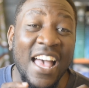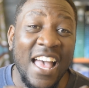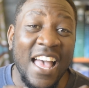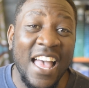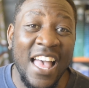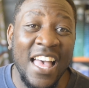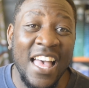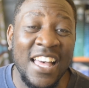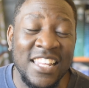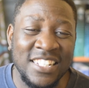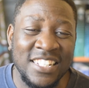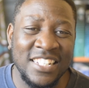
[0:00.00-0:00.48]

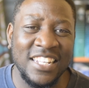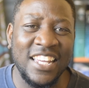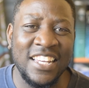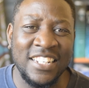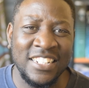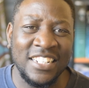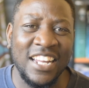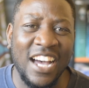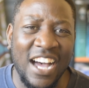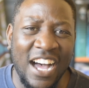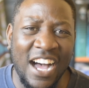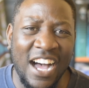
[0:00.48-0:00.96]
as
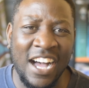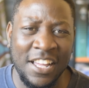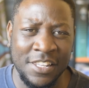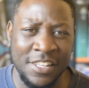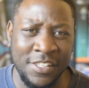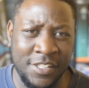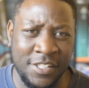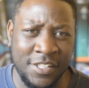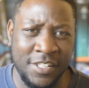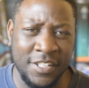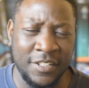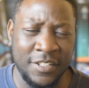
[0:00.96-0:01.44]
an
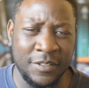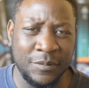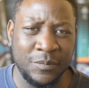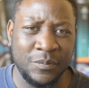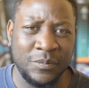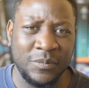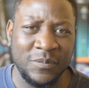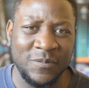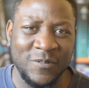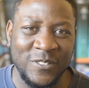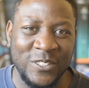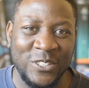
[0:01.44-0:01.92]
answer
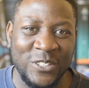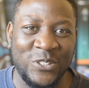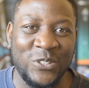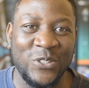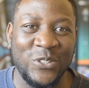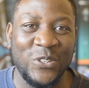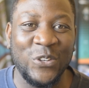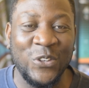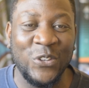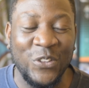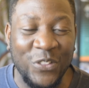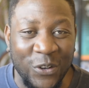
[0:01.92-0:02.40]

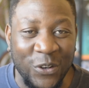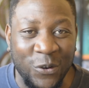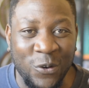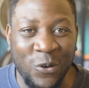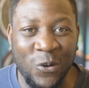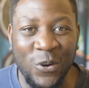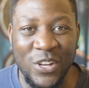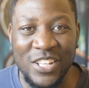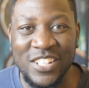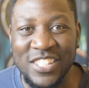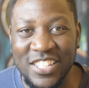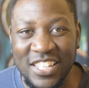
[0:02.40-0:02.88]
to the
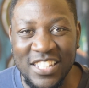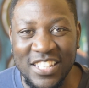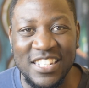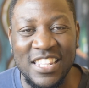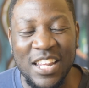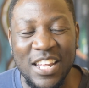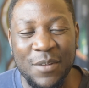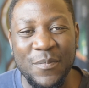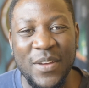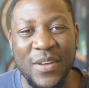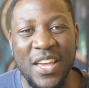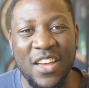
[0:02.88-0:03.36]
questions
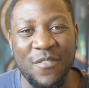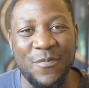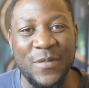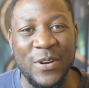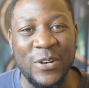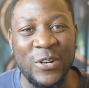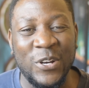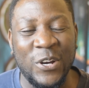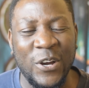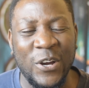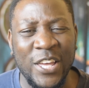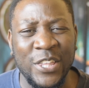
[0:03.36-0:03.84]
that may have
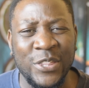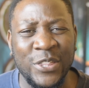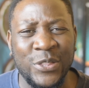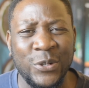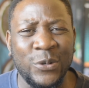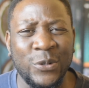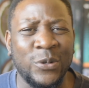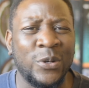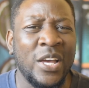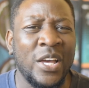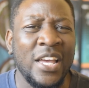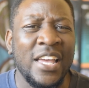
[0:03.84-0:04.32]
been going
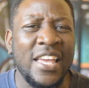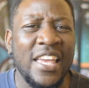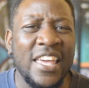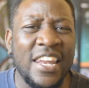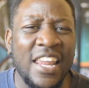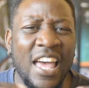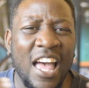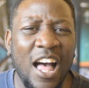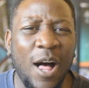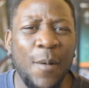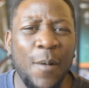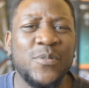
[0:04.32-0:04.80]
through, it
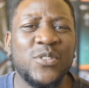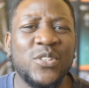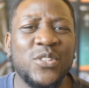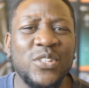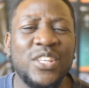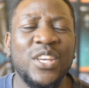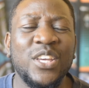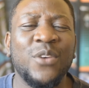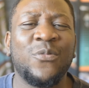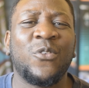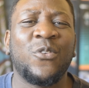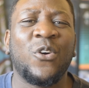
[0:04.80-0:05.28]
helps to
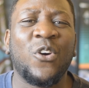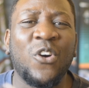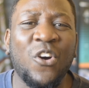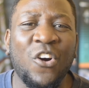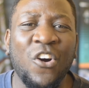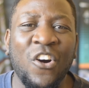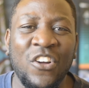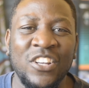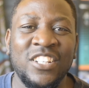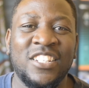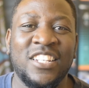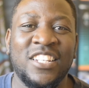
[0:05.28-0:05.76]
give
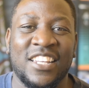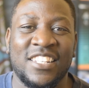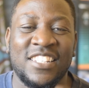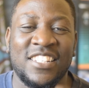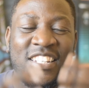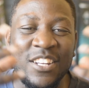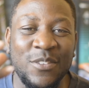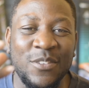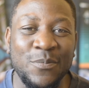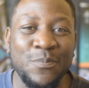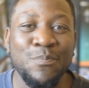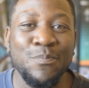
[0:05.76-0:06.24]

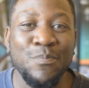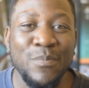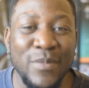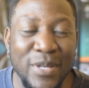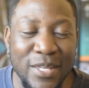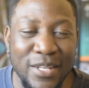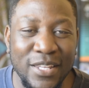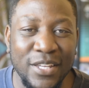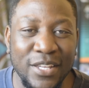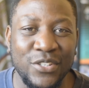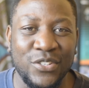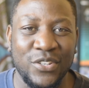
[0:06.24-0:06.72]
context and
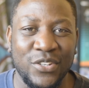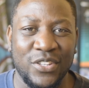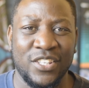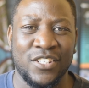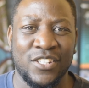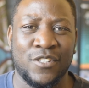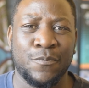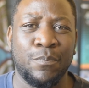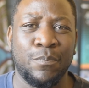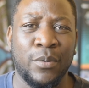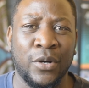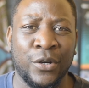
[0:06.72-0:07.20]
meaning to
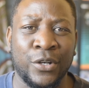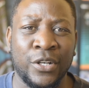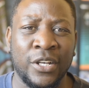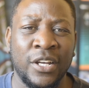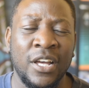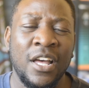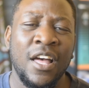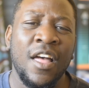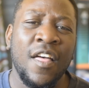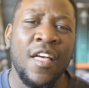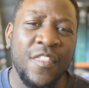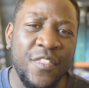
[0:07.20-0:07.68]
this book.
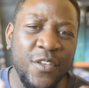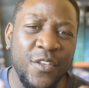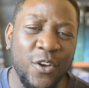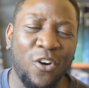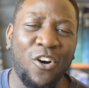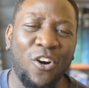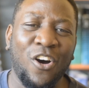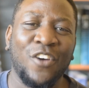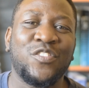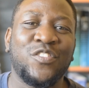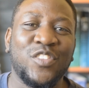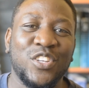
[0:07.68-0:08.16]
The
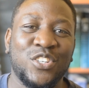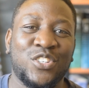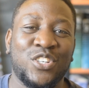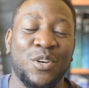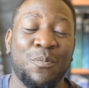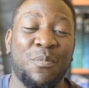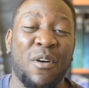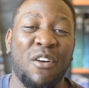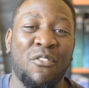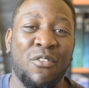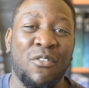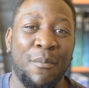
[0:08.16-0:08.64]

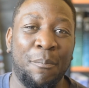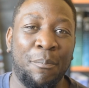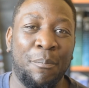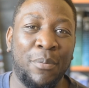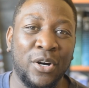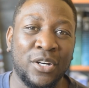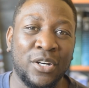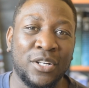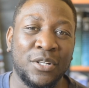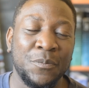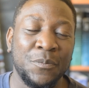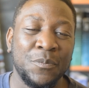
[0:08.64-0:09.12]
authorship of a
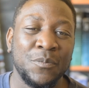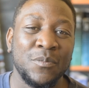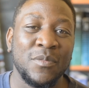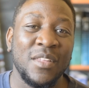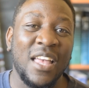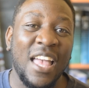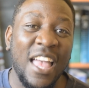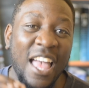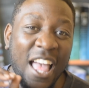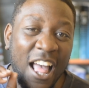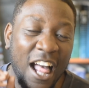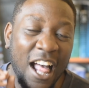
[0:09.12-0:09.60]
book
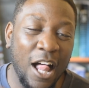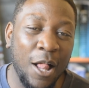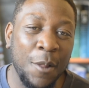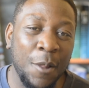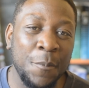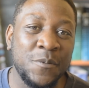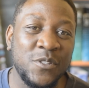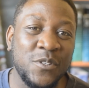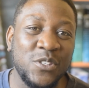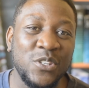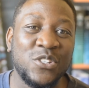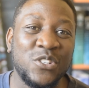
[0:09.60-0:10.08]

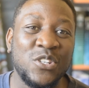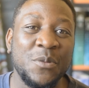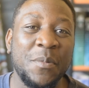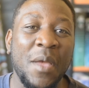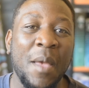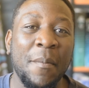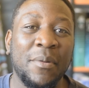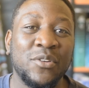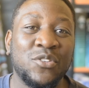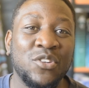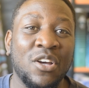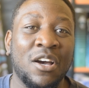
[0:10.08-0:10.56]
helps you to be
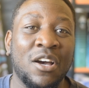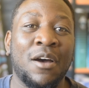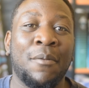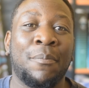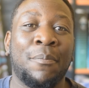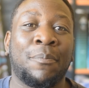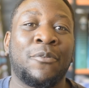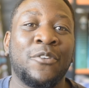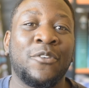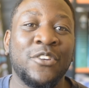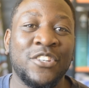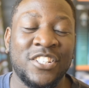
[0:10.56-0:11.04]
able to
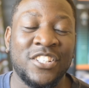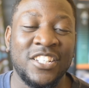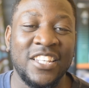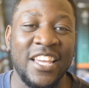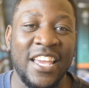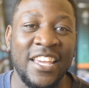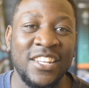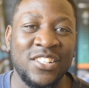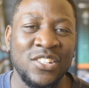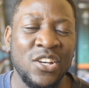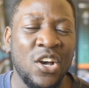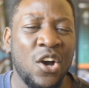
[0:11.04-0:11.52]

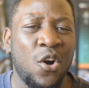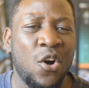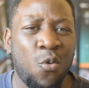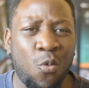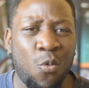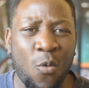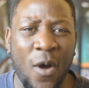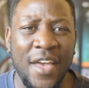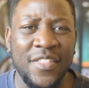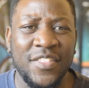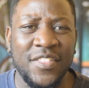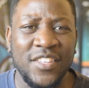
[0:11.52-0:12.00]
appreciate
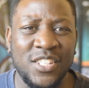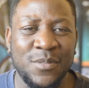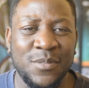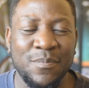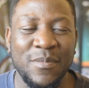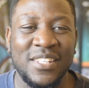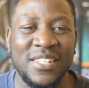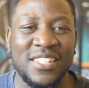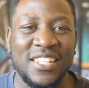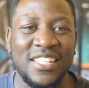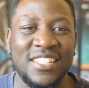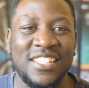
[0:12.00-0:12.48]
why this
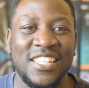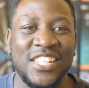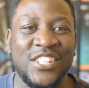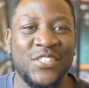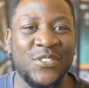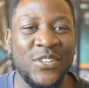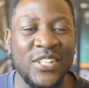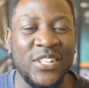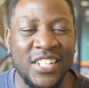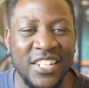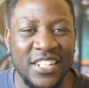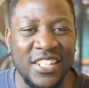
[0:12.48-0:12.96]
message
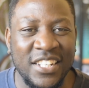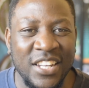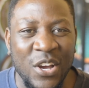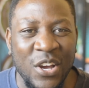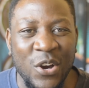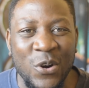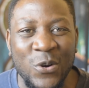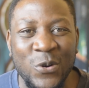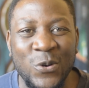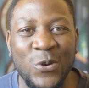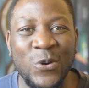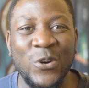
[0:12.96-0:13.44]
is written,
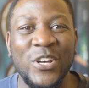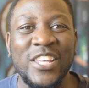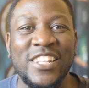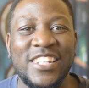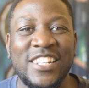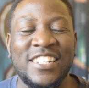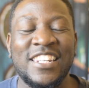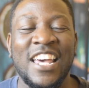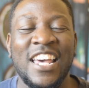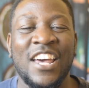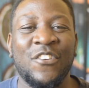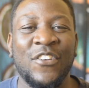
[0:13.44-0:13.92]
who
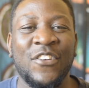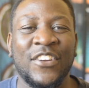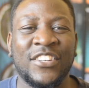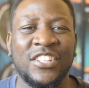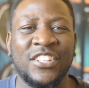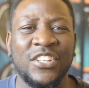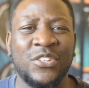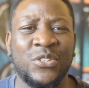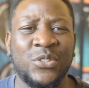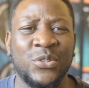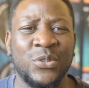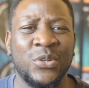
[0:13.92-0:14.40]
it's
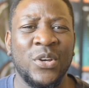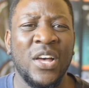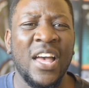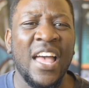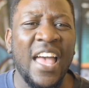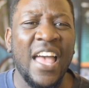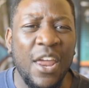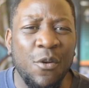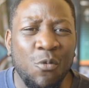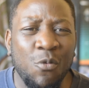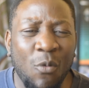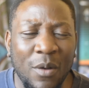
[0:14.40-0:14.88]
directed to,
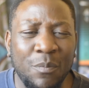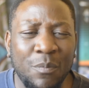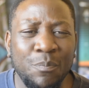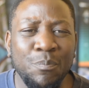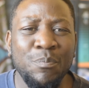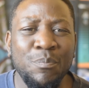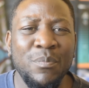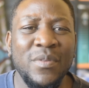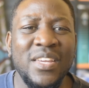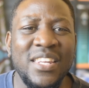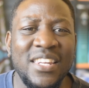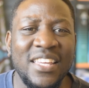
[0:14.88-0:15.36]
and what
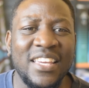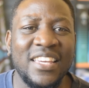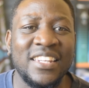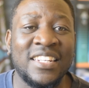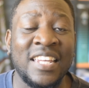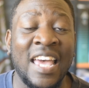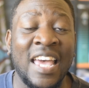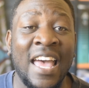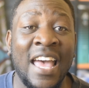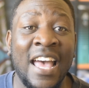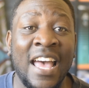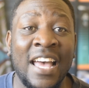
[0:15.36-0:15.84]
meaning it
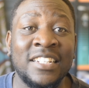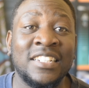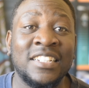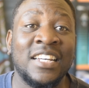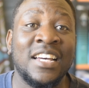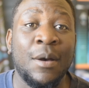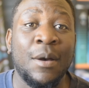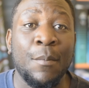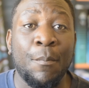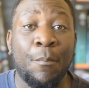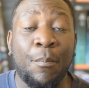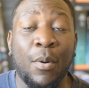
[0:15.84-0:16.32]
had
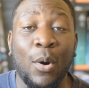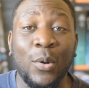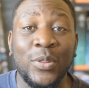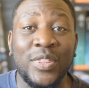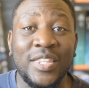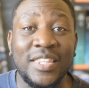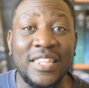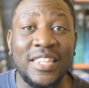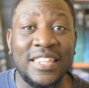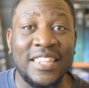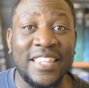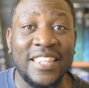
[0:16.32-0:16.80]

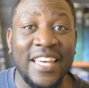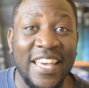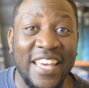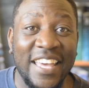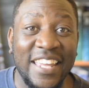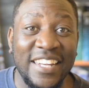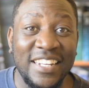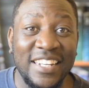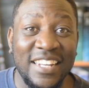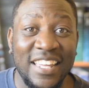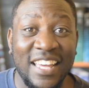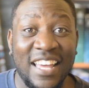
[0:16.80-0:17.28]
both
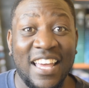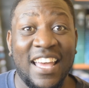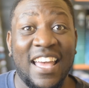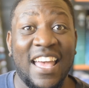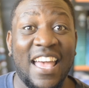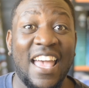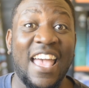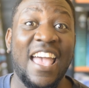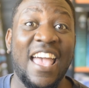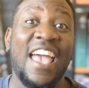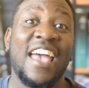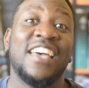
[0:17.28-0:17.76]
then
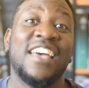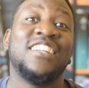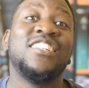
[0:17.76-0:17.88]
and